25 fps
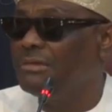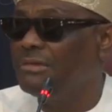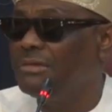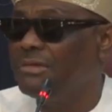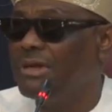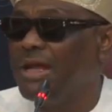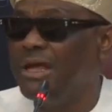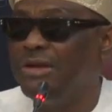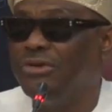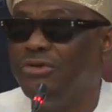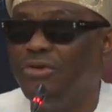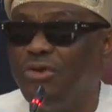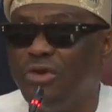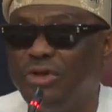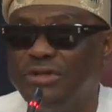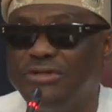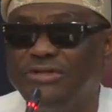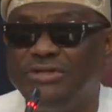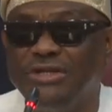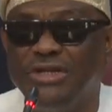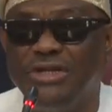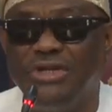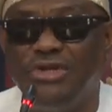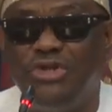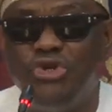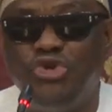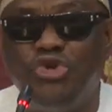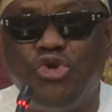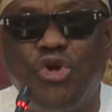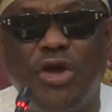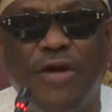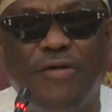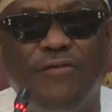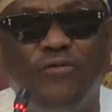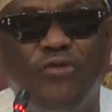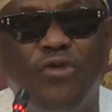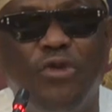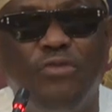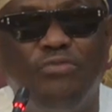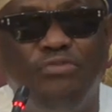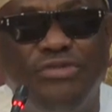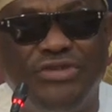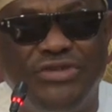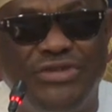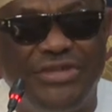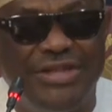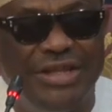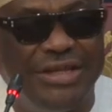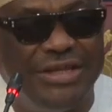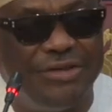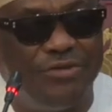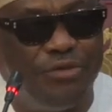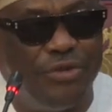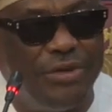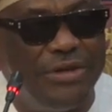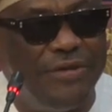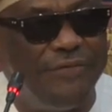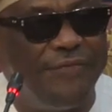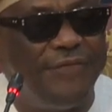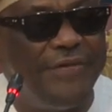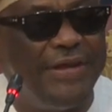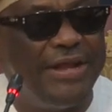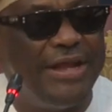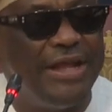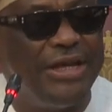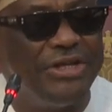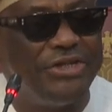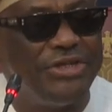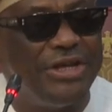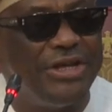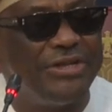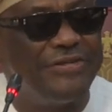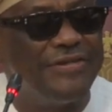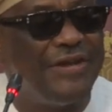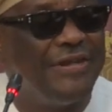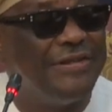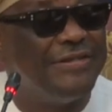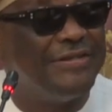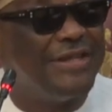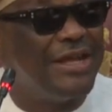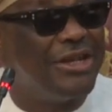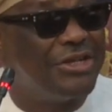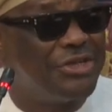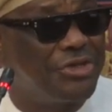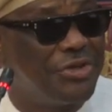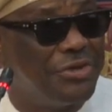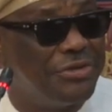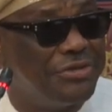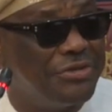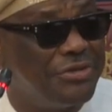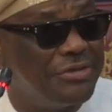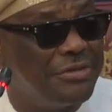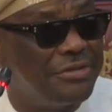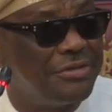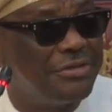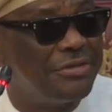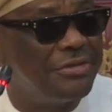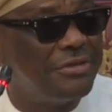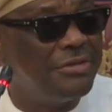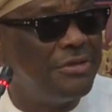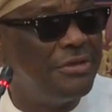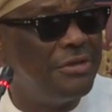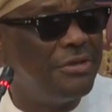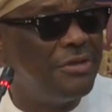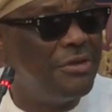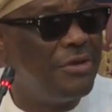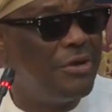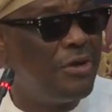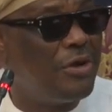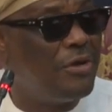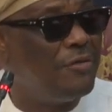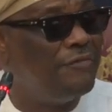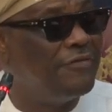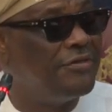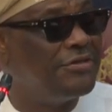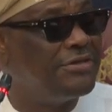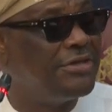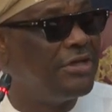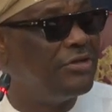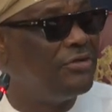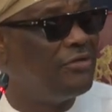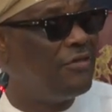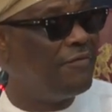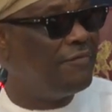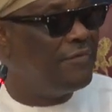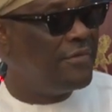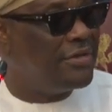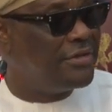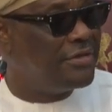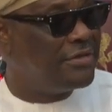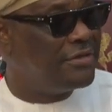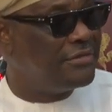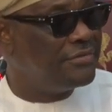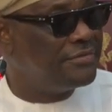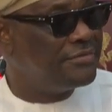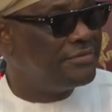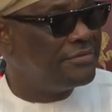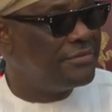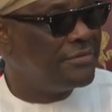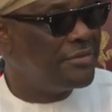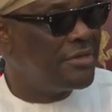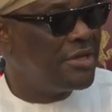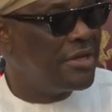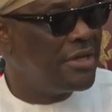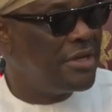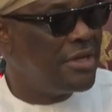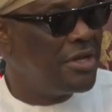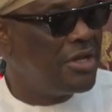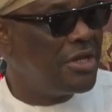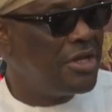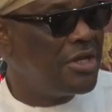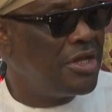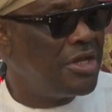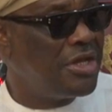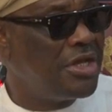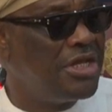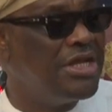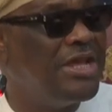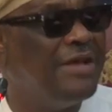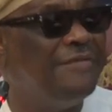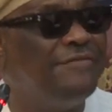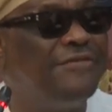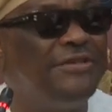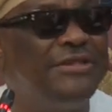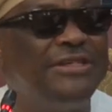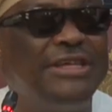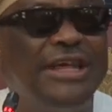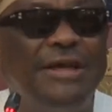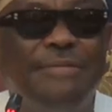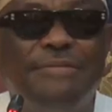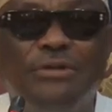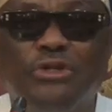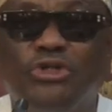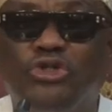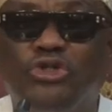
That the court said, you have no business with the financial transactions of the state government. EFCC have been